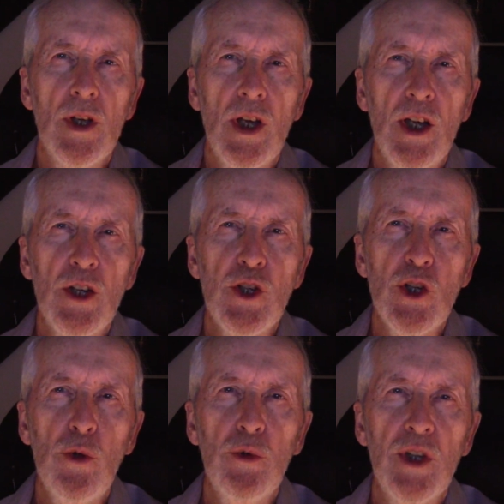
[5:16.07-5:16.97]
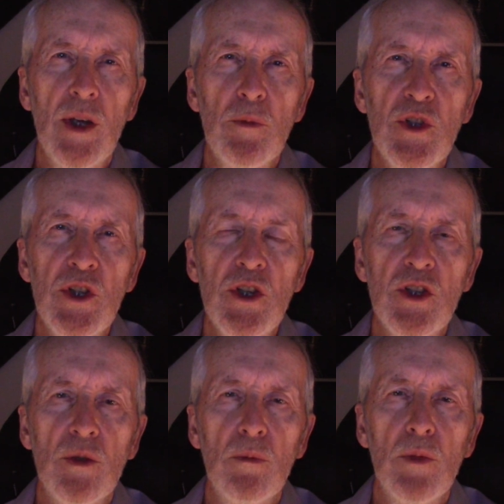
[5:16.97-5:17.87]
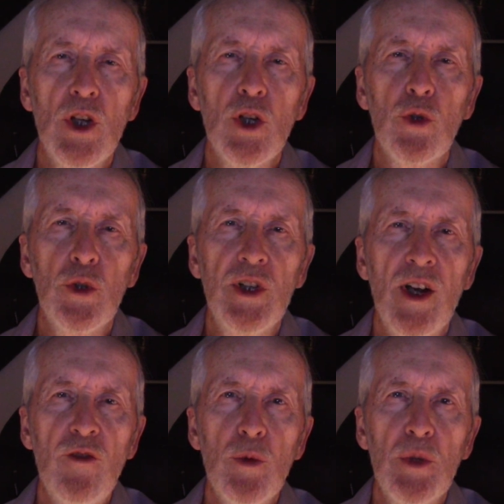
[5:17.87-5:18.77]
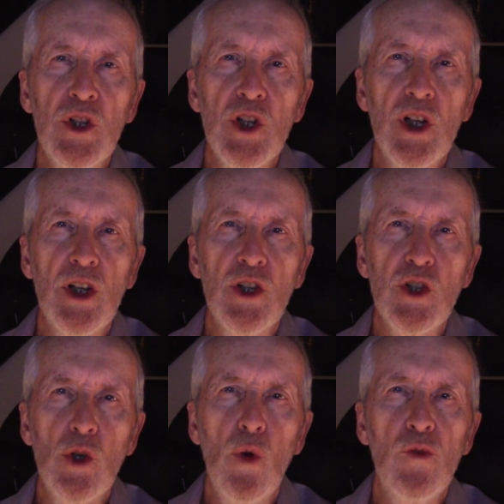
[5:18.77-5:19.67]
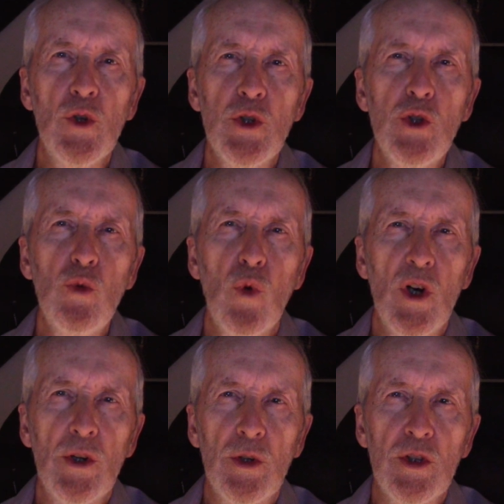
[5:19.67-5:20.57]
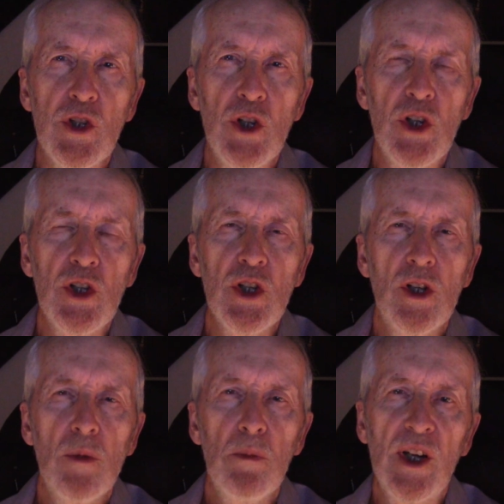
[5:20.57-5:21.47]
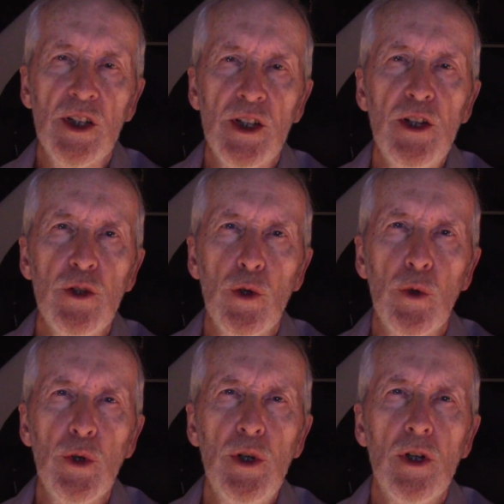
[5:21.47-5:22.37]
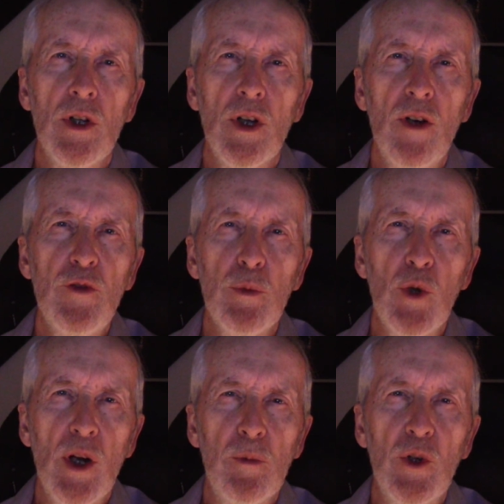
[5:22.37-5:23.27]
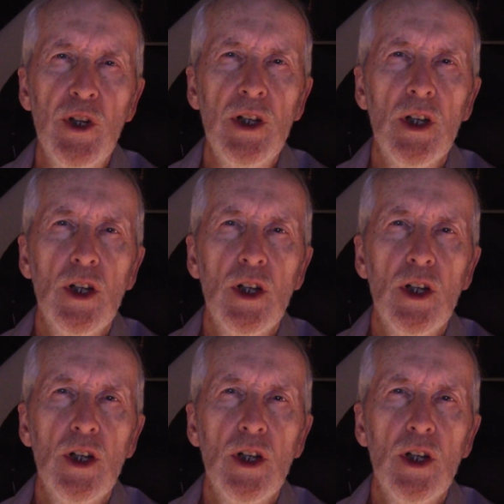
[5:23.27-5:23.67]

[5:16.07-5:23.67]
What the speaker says: and showed them the system could never be changed over to water exchange by a later owner of the property